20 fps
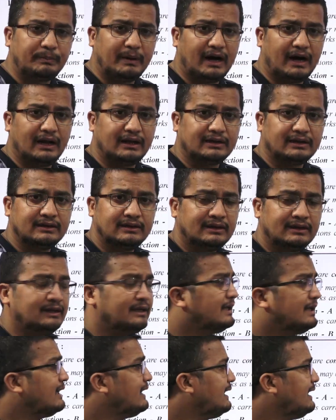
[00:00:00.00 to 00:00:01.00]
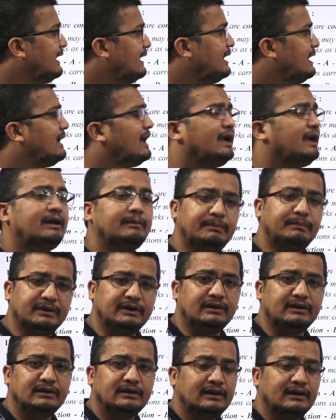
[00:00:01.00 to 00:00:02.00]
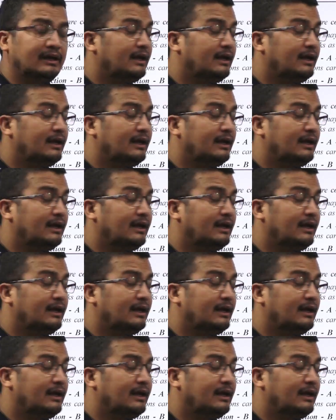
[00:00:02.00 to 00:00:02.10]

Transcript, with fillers: part A and B